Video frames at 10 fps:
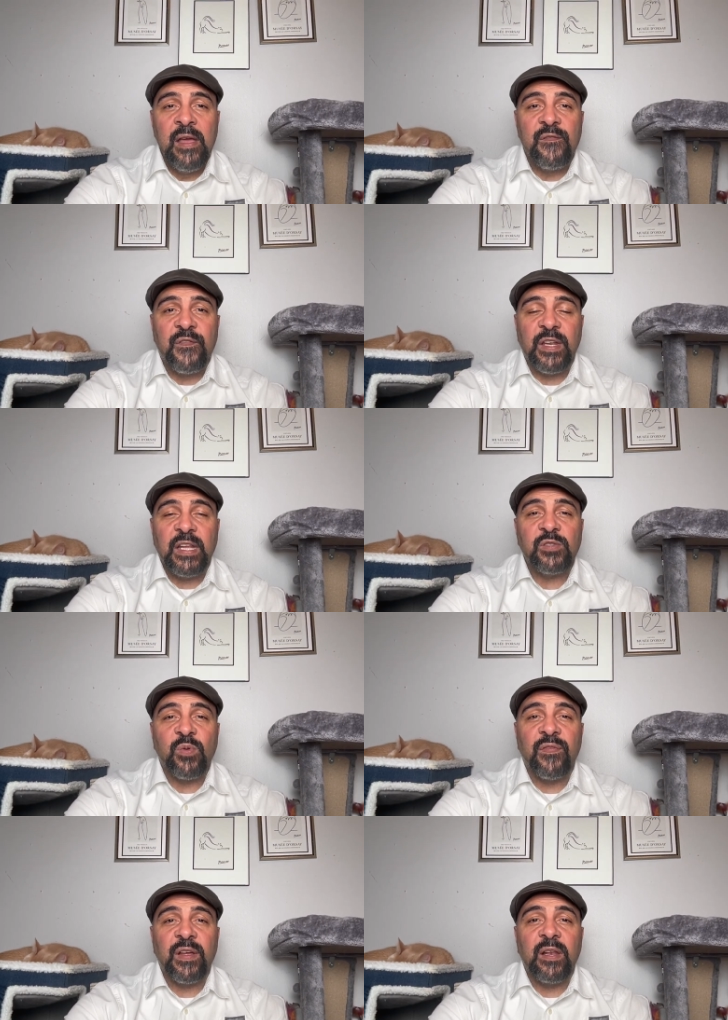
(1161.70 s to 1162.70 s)
Finish
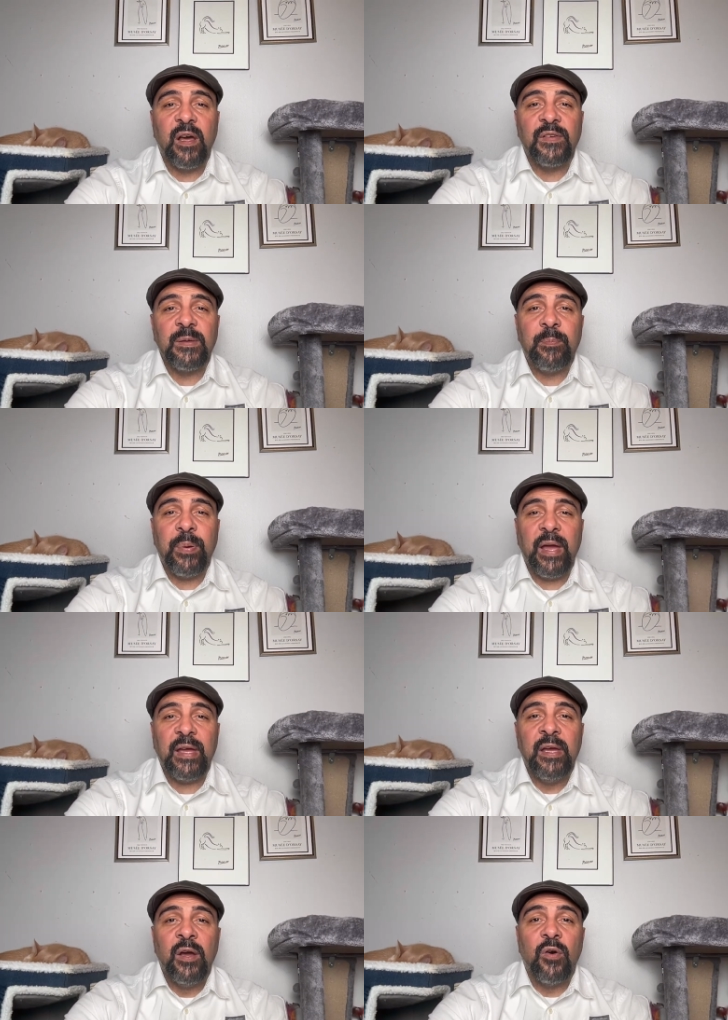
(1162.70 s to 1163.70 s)
with a loving
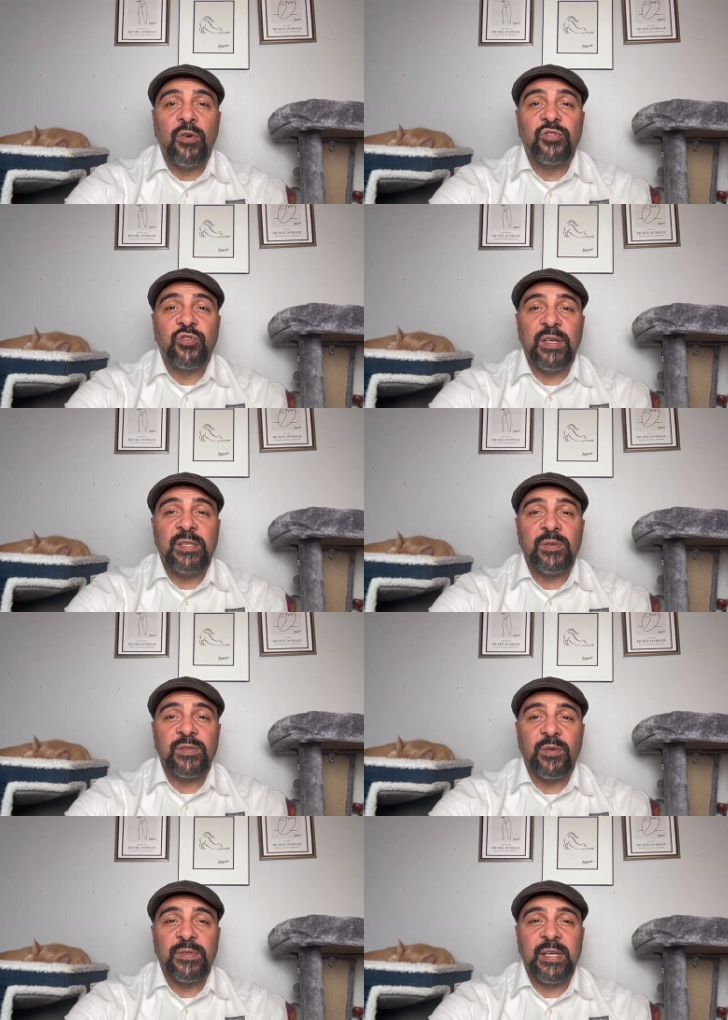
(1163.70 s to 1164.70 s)
pet or treat to
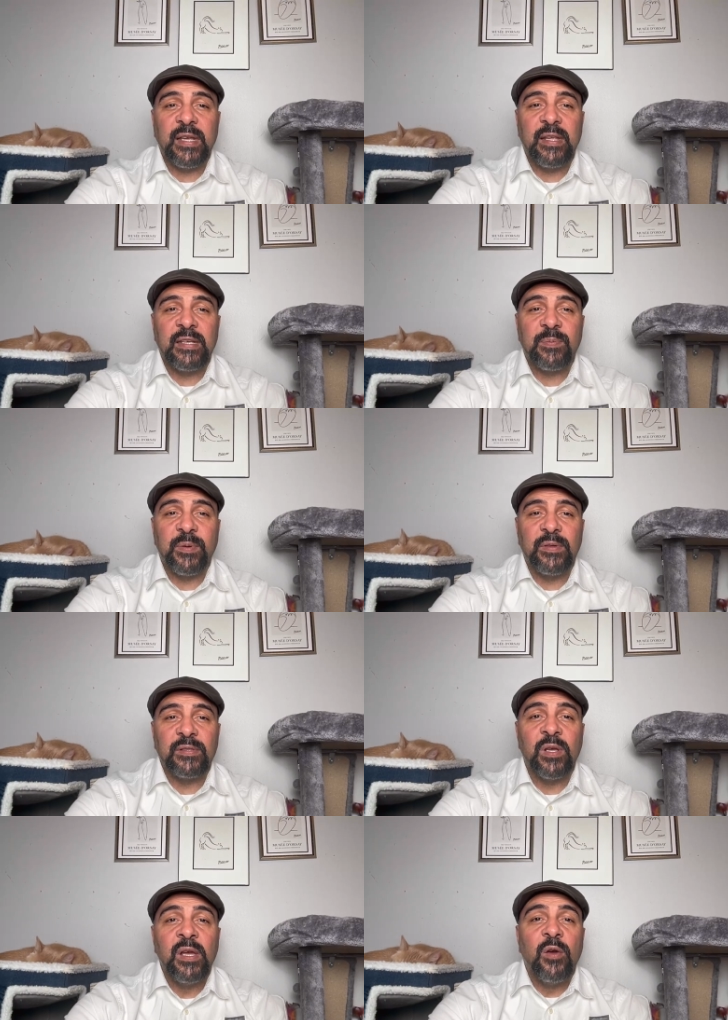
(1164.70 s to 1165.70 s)
associate the
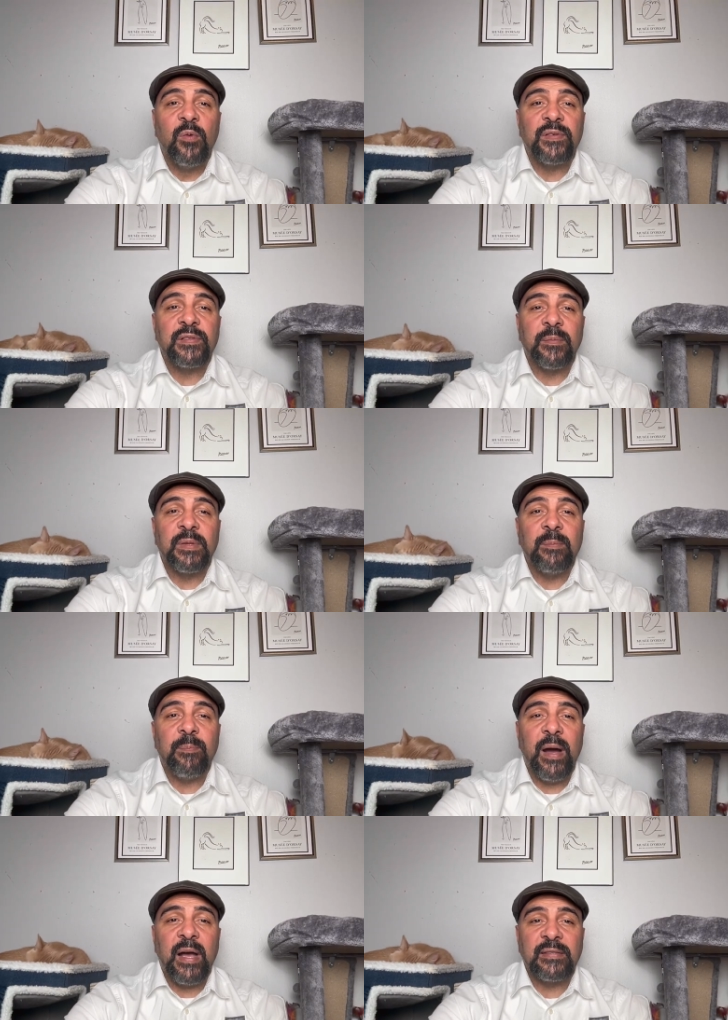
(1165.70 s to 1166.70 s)
experience with something
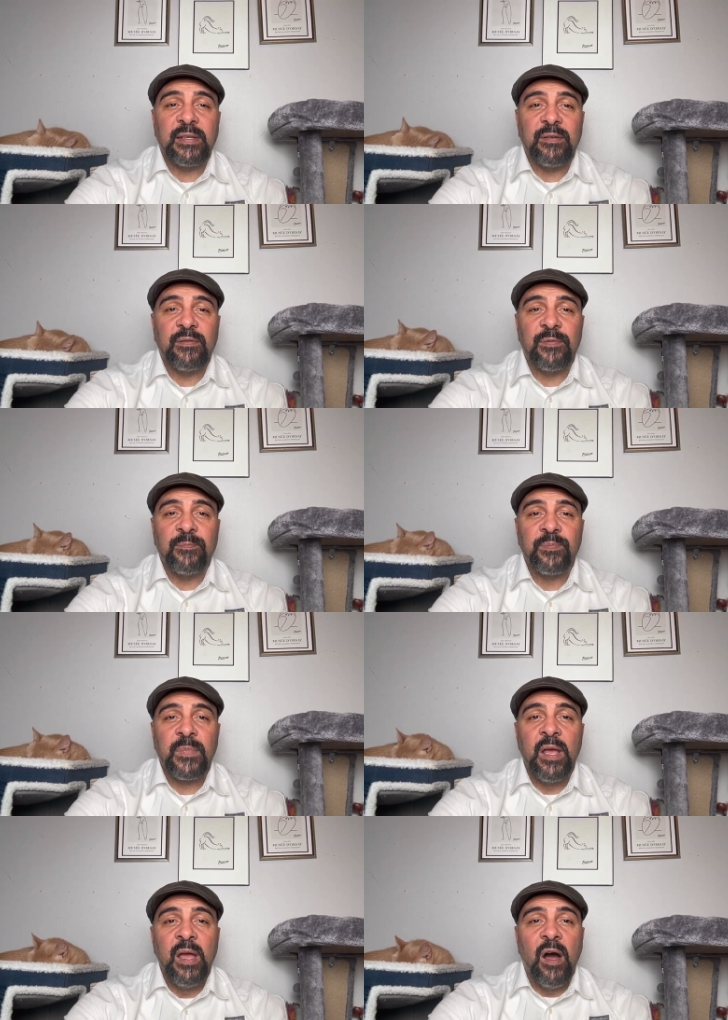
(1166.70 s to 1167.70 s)
positive.
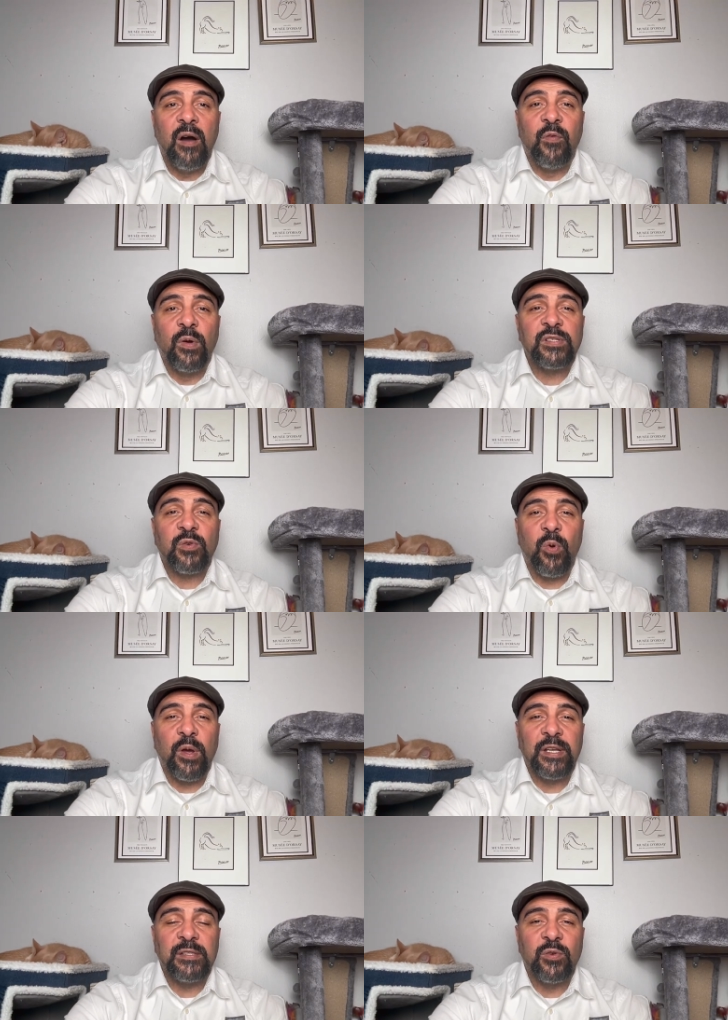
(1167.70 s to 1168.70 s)
Avoid
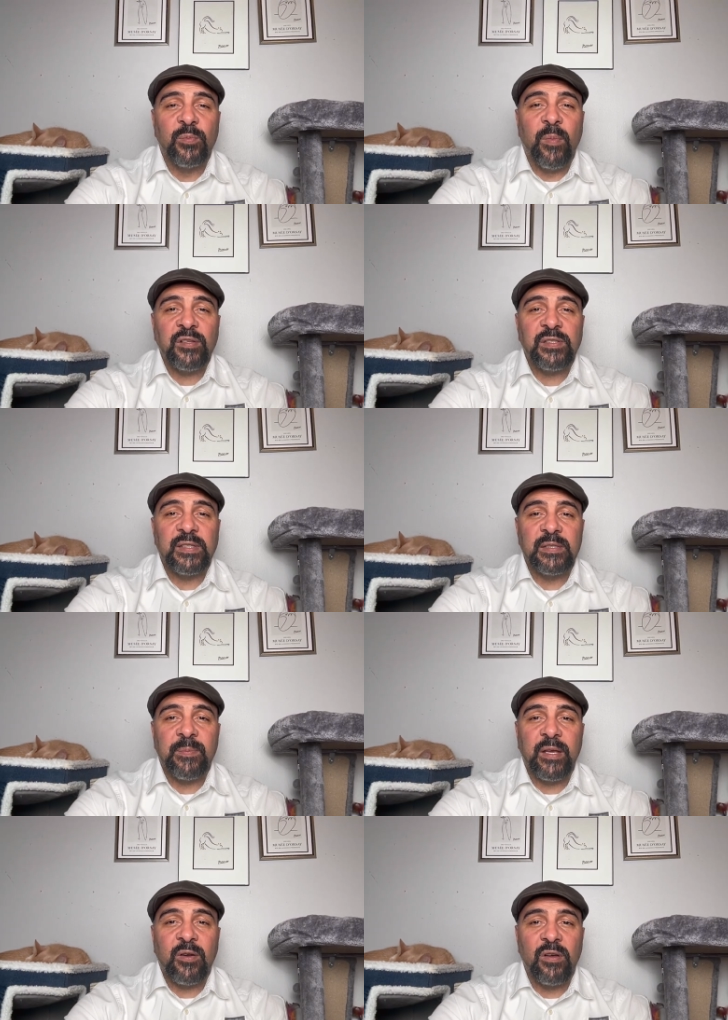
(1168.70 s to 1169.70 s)
squirting too much, this
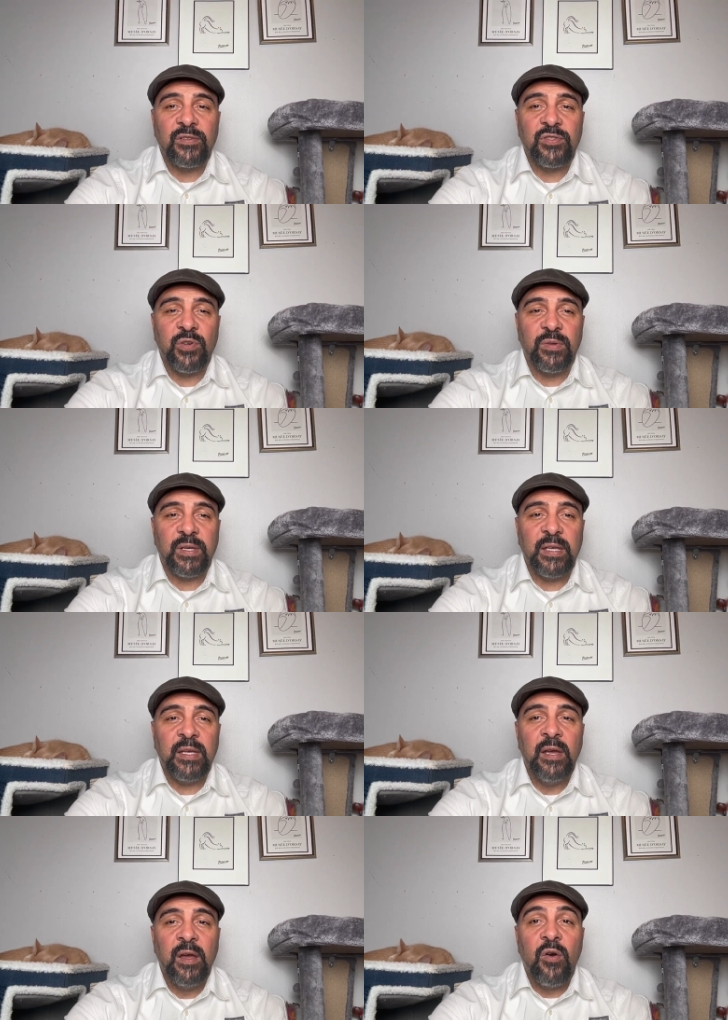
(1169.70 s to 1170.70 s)
may cause
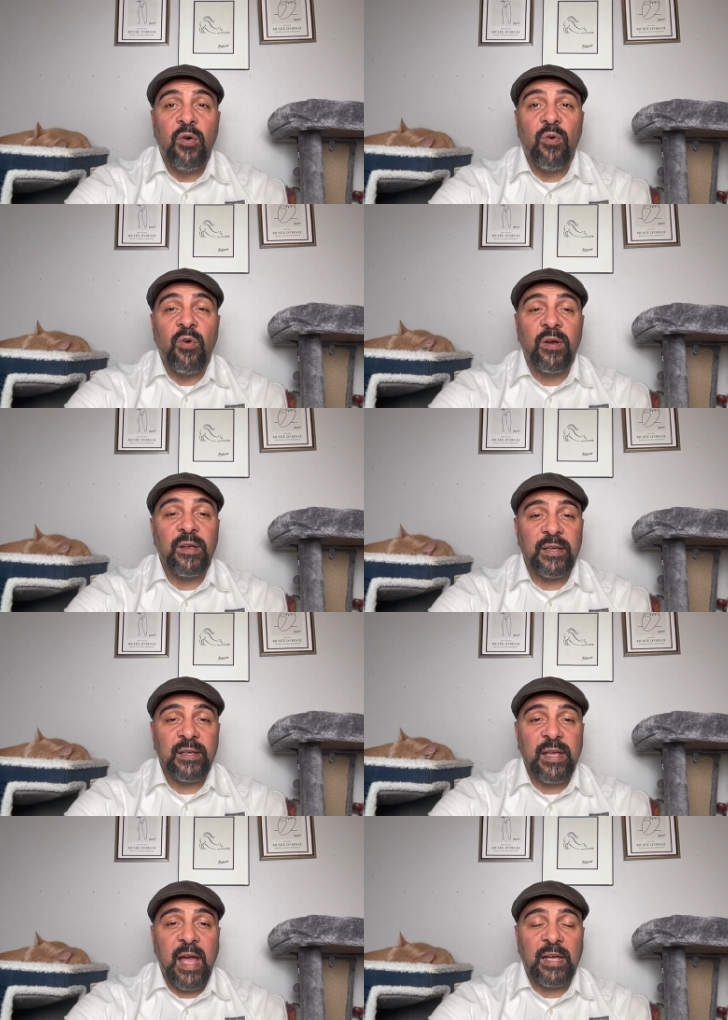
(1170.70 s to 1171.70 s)
choking or
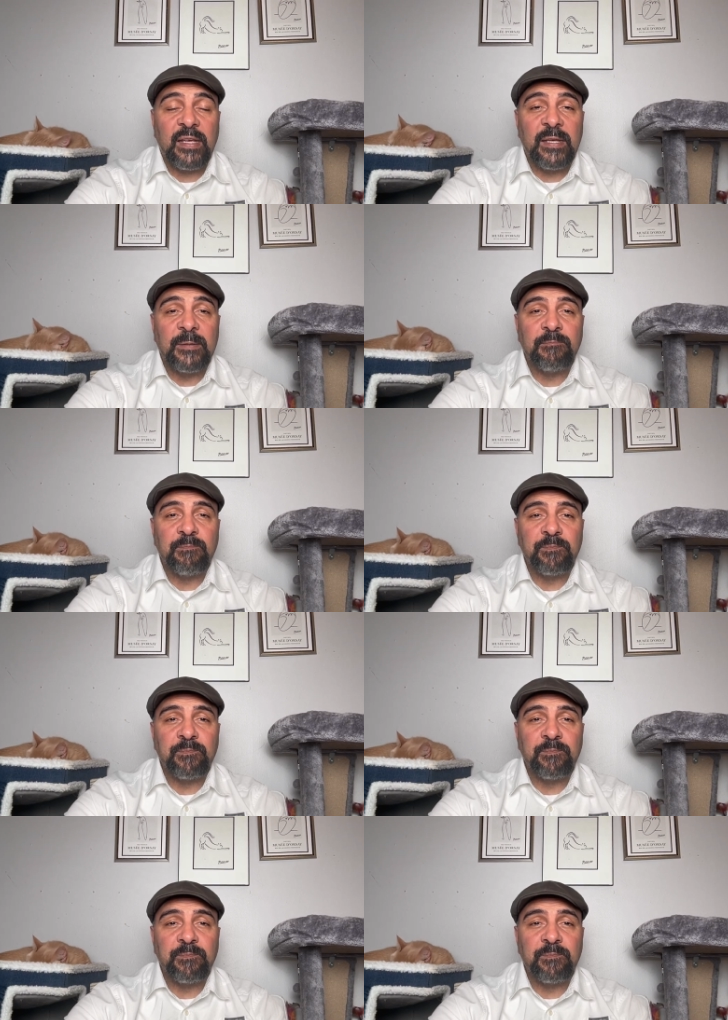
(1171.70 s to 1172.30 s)
gagging.